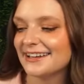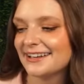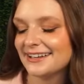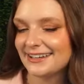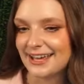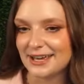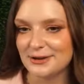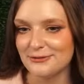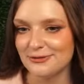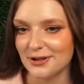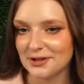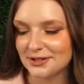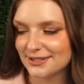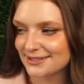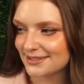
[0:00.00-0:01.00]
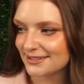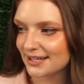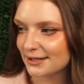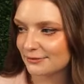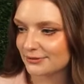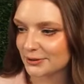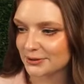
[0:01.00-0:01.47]
yeah, he followed us to take a
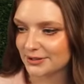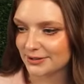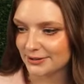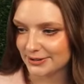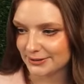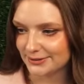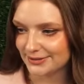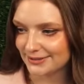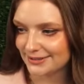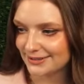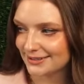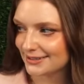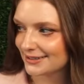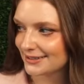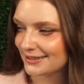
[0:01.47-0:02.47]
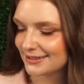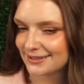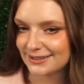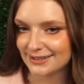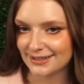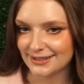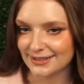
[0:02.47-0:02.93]
photo.
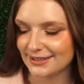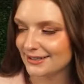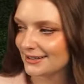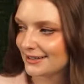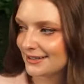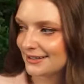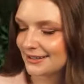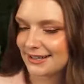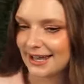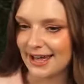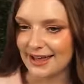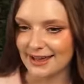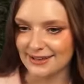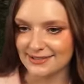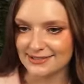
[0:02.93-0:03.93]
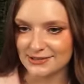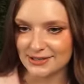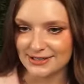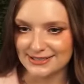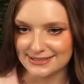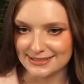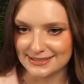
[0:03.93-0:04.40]
The hat is
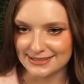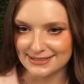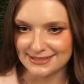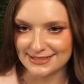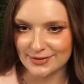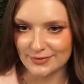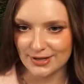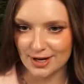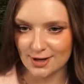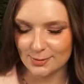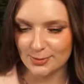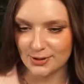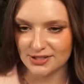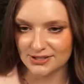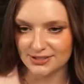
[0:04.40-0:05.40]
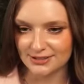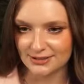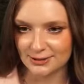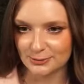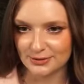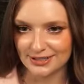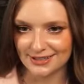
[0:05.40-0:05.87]
crazy. He's giving Harry Potter a
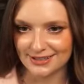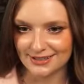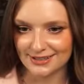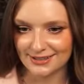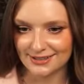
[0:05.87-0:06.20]
little bit.